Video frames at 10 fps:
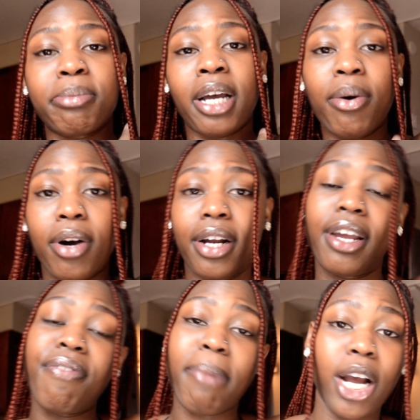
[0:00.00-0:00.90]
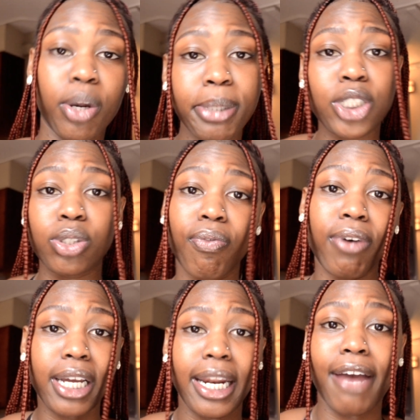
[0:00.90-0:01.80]
now on, if my armpits do
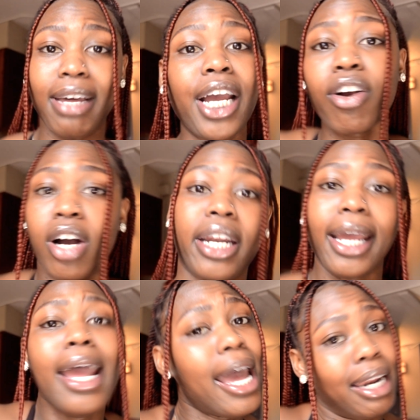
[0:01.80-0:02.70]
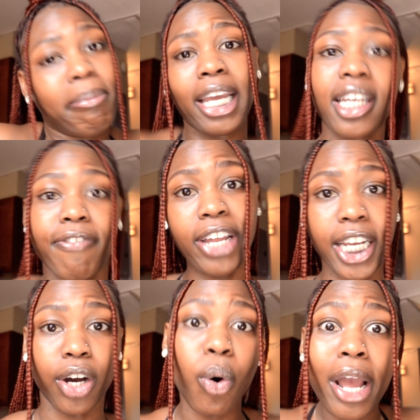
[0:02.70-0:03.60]
fucking have hair on it and I'm making a
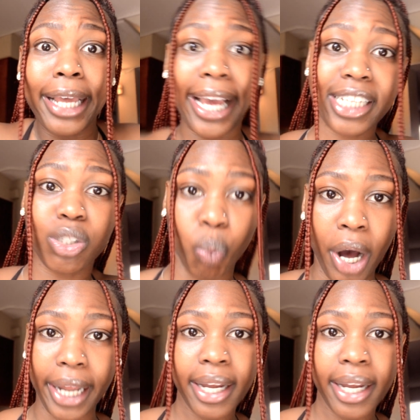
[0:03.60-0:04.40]
video, guess what?